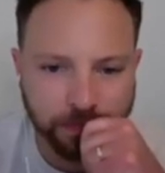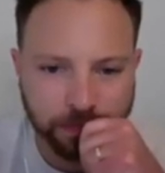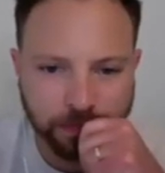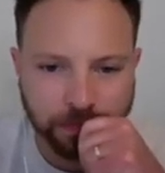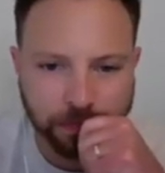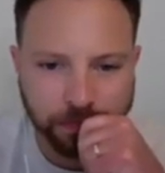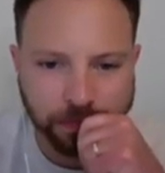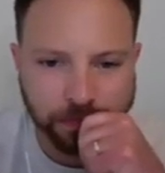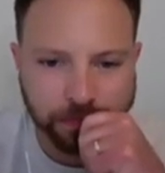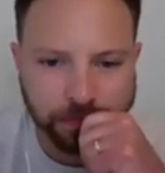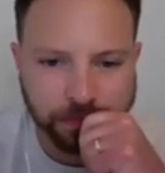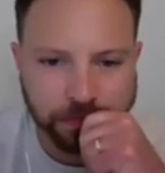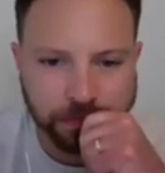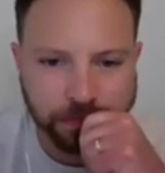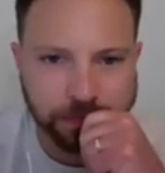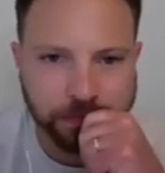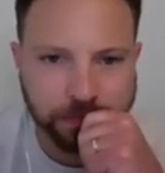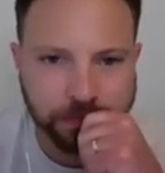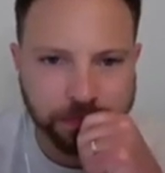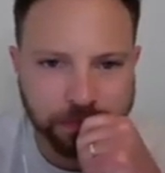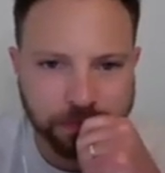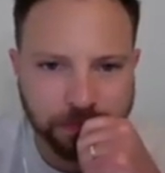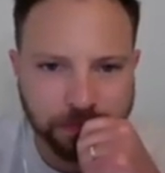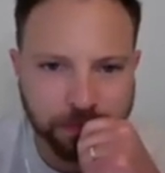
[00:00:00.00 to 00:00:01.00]

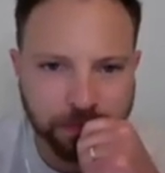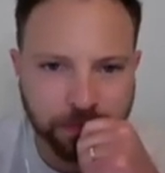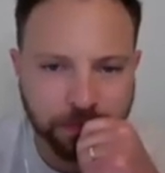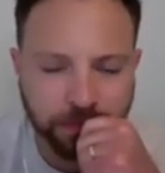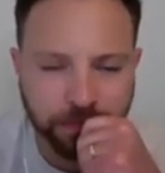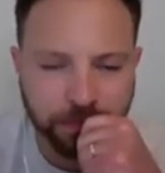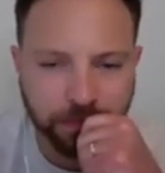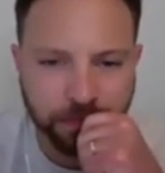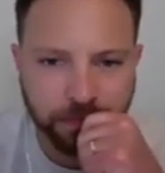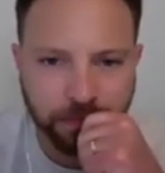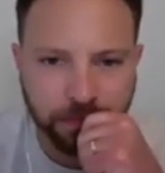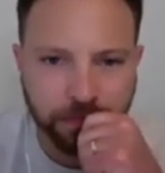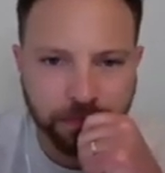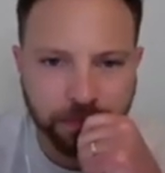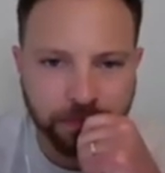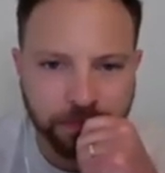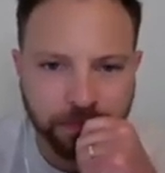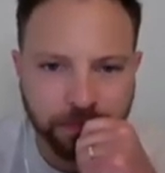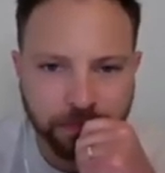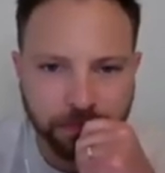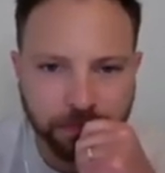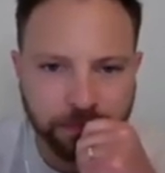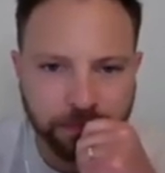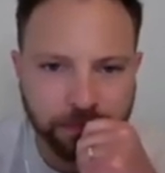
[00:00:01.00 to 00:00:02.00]

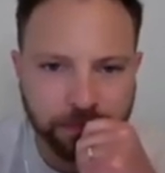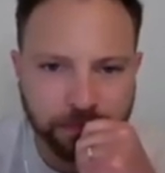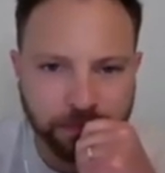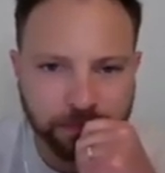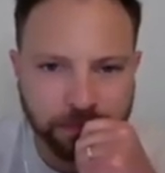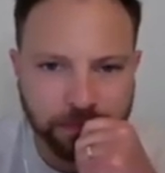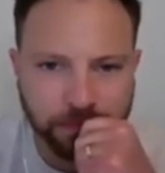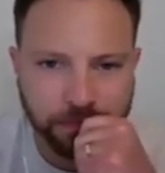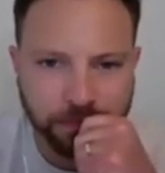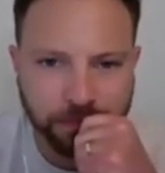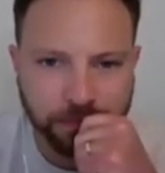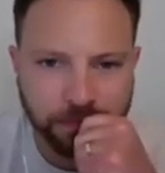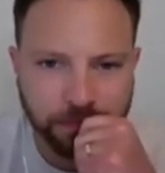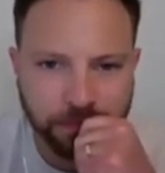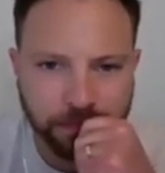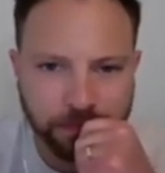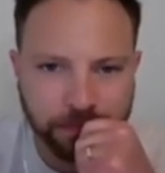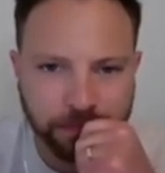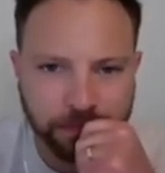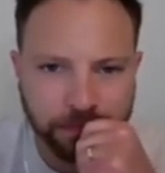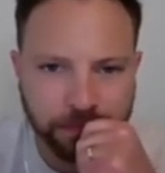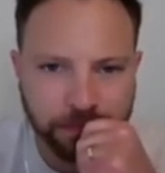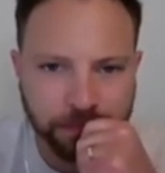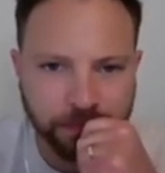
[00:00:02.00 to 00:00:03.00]

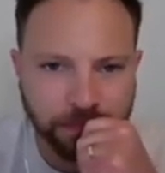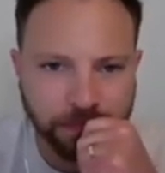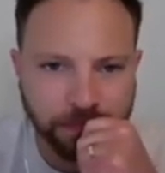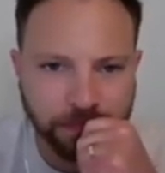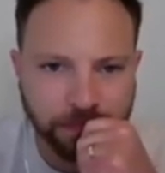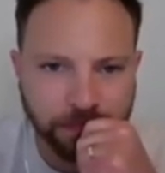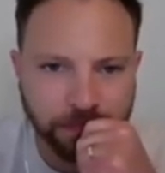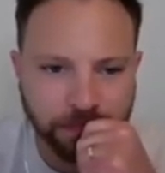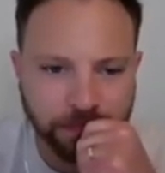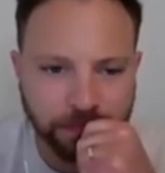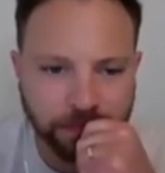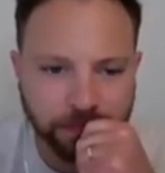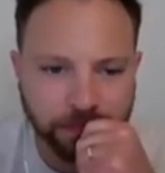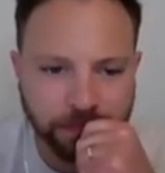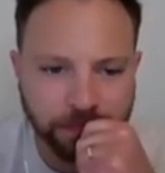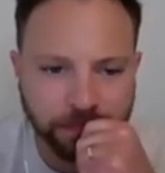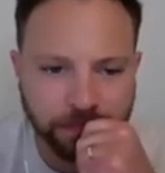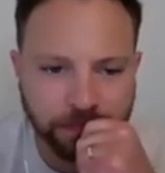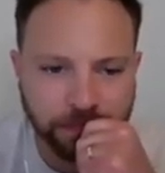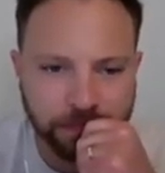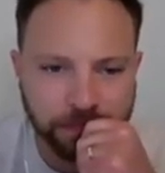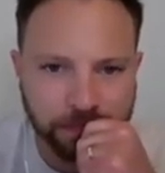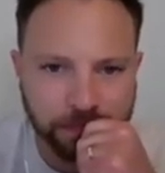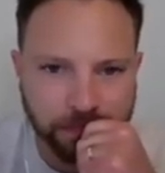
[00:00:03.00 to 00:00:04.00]

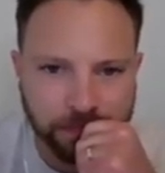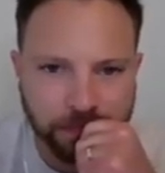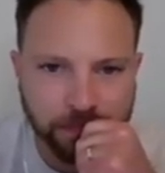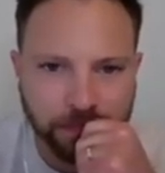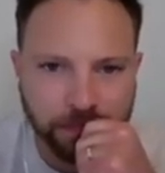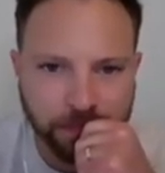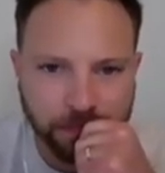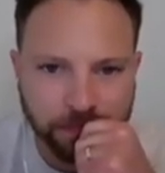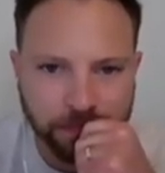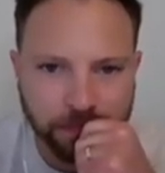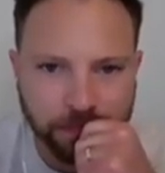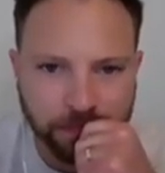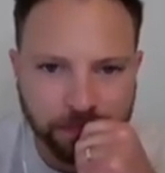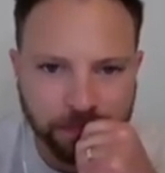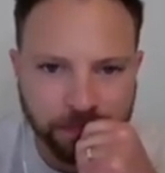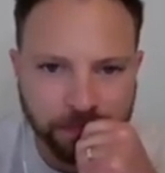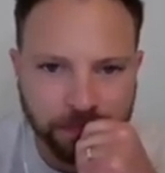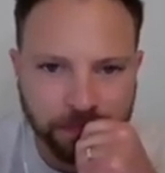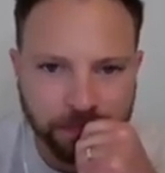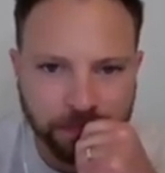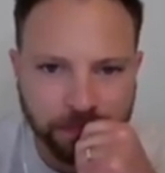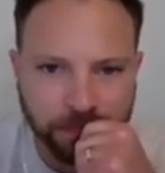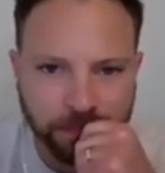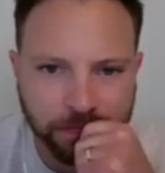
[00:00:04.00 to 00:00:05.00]

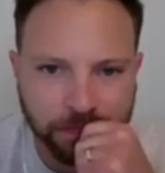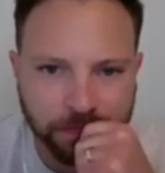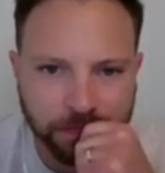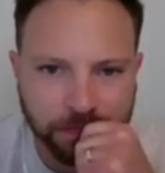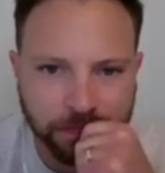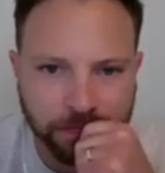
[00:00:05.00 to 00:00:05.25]
This person isn't speaking.